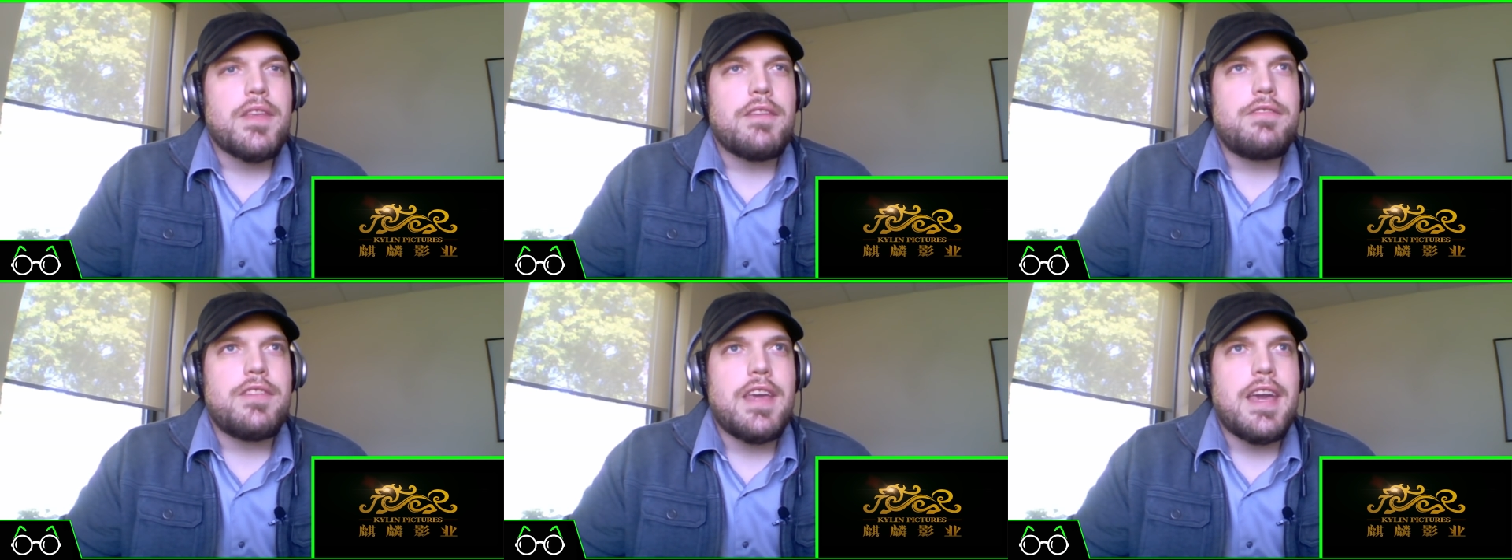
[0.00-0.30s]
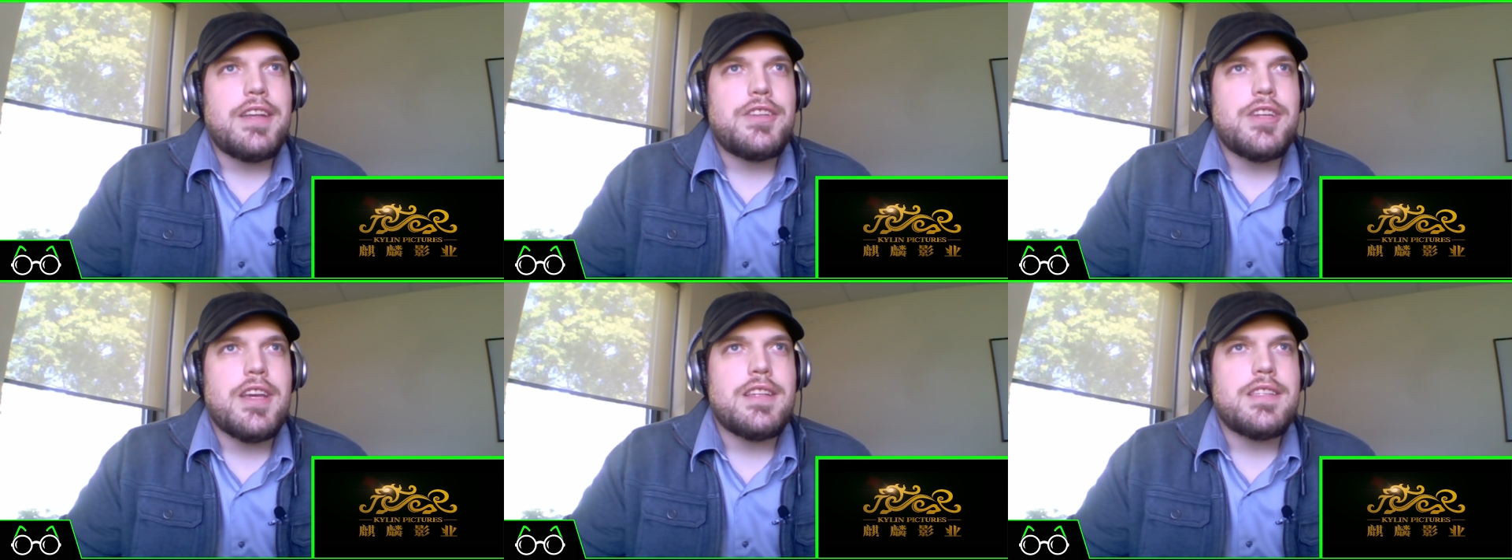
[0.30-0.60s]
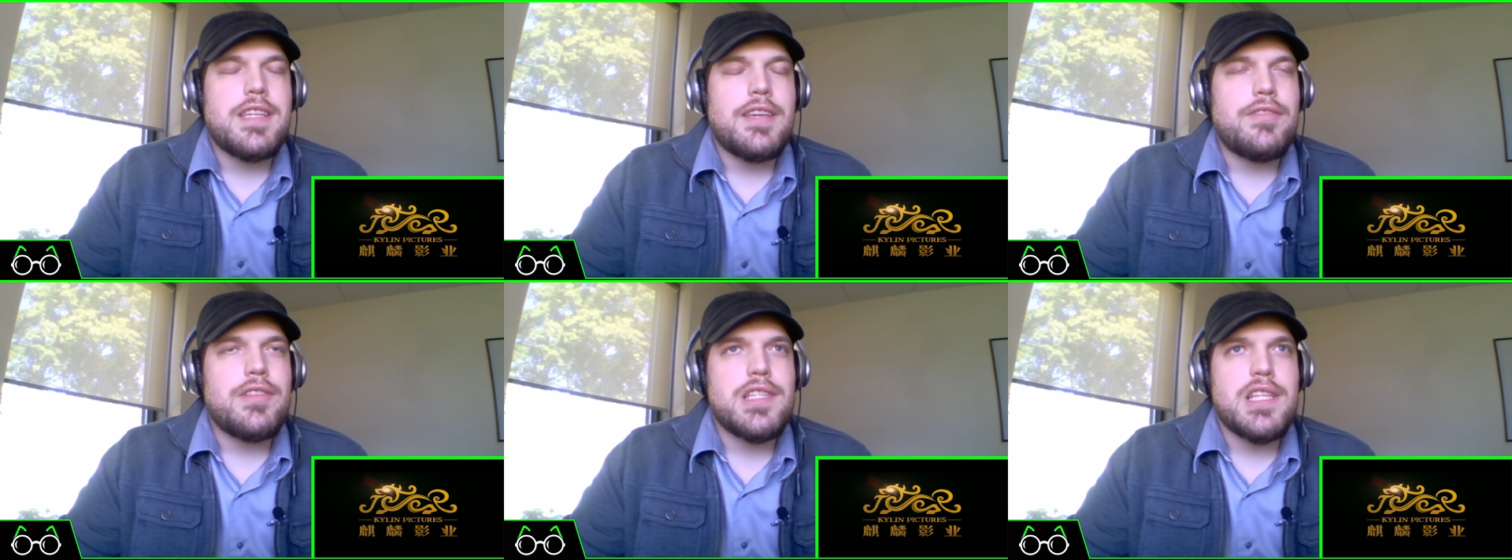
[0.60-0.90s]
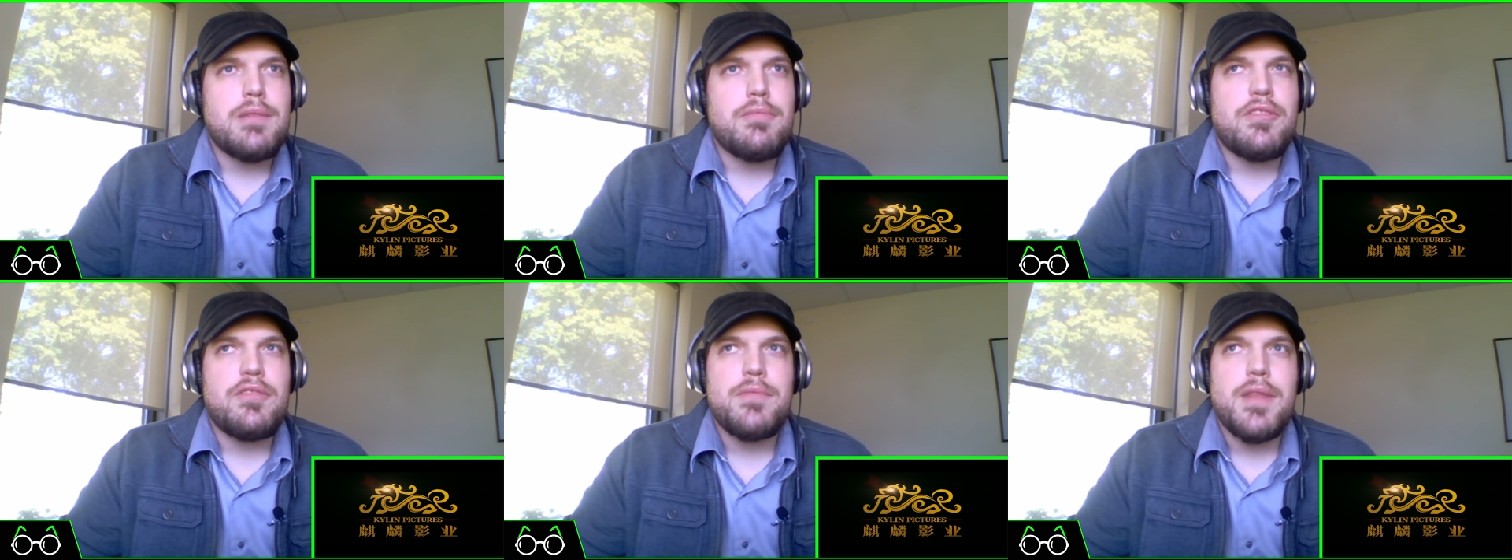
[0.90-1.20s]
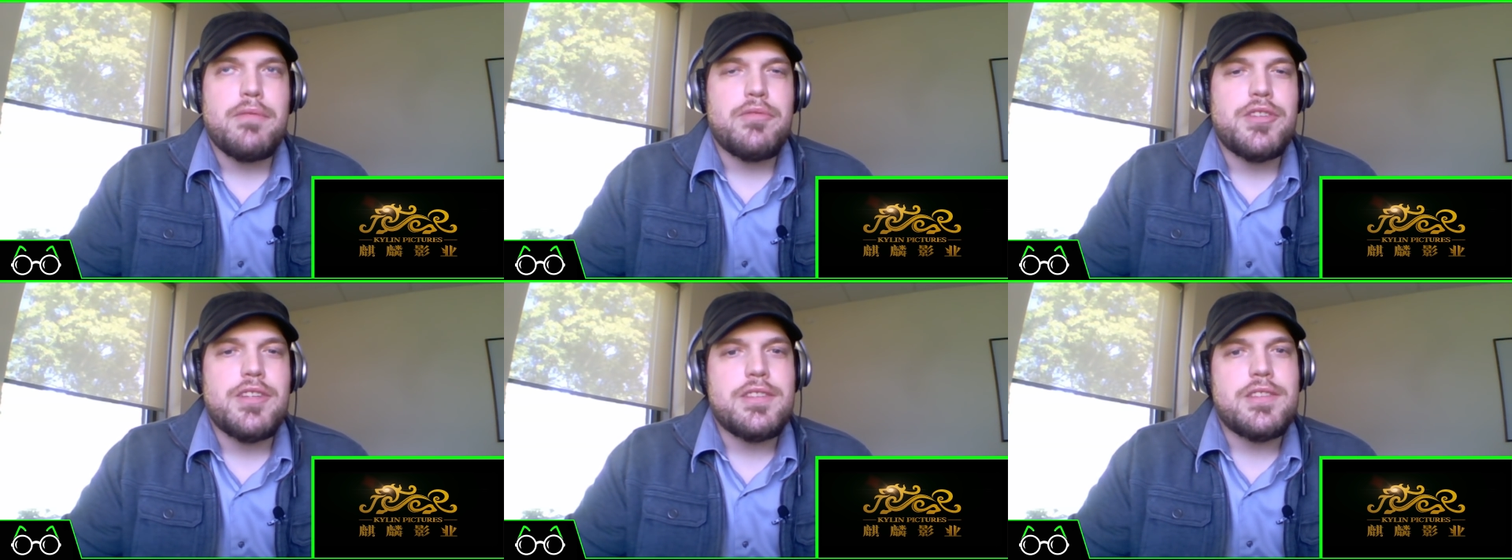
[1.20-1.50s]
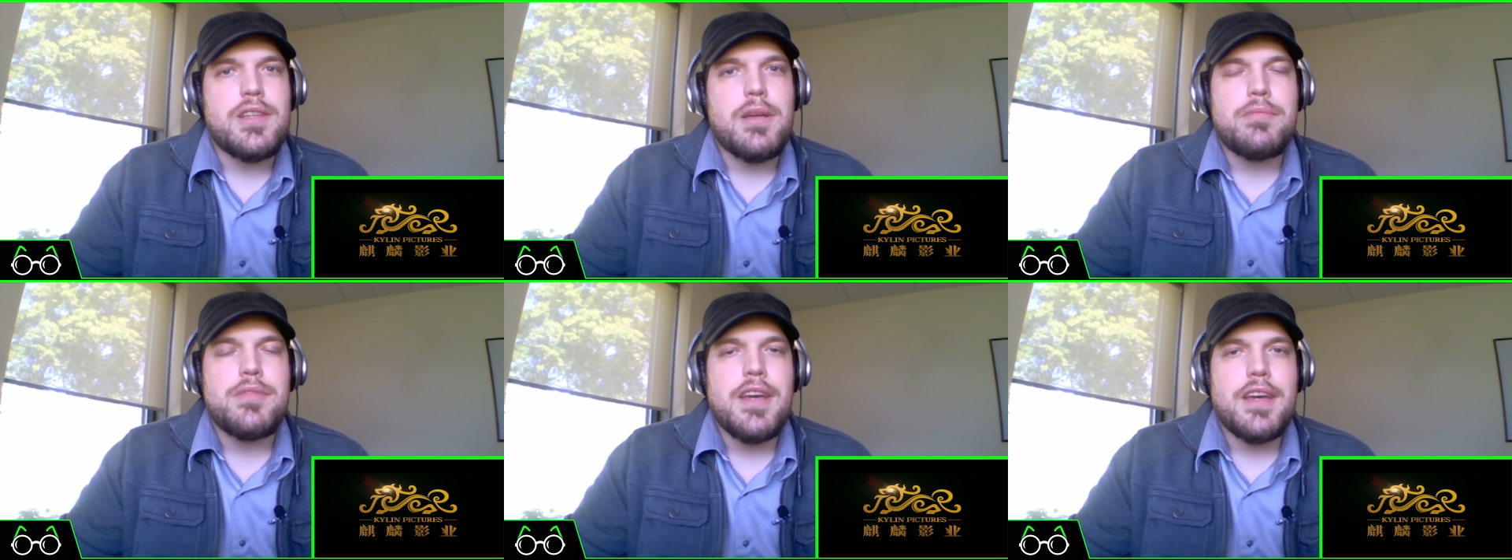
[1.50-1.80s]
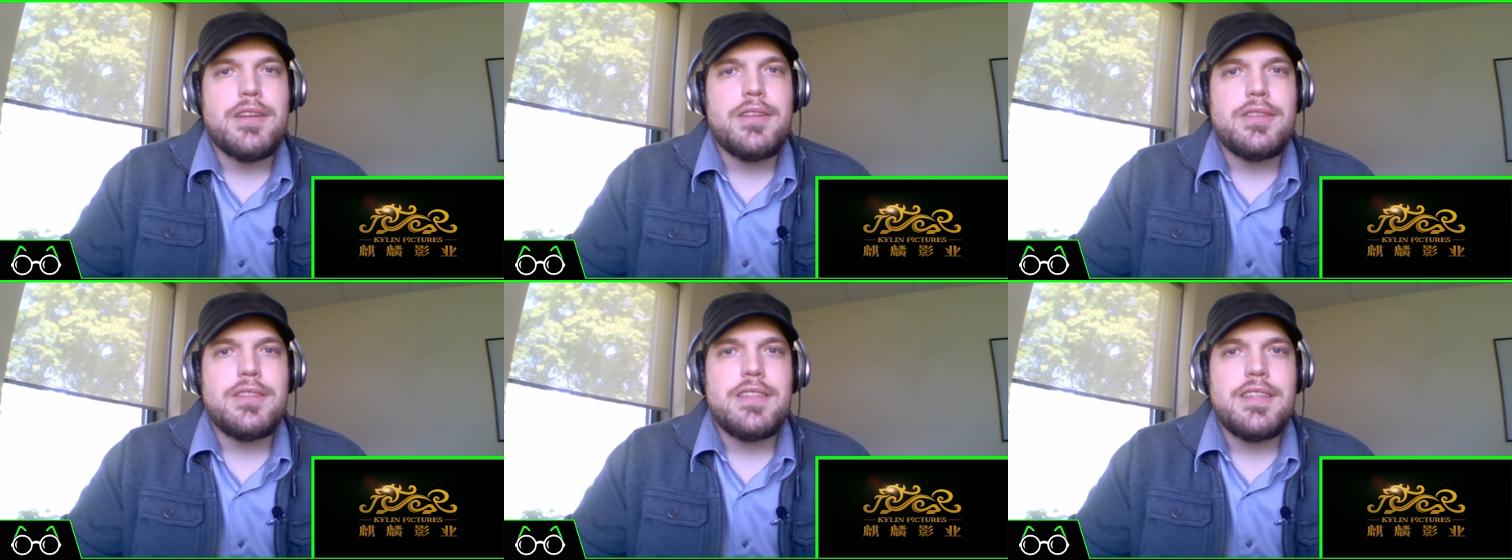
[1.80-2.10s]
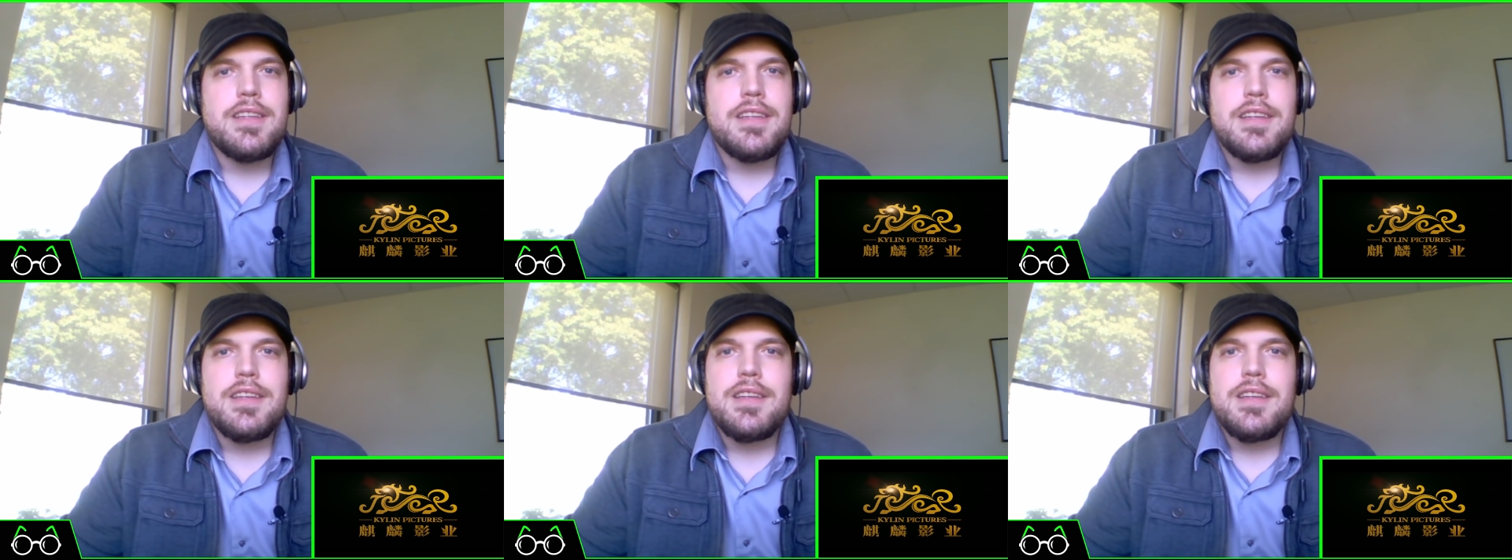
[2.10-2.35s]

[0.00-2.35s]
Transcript: VHS, even some of them that were just subtitled,